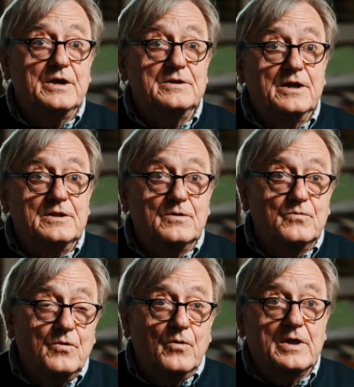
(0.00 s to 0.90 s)
in the
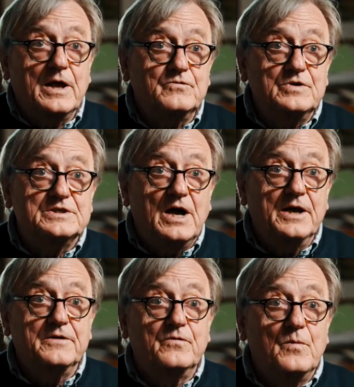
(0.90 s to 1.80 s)
rural
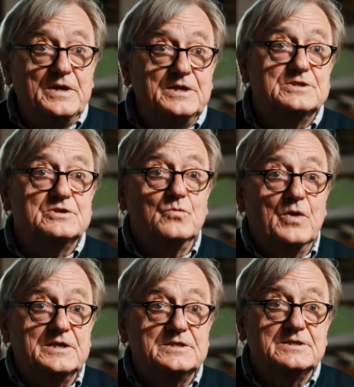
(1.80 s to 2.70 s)
countryside from east to
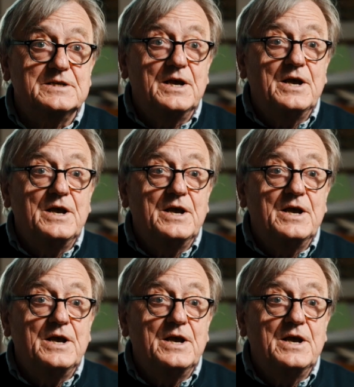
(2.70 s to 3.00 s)
west,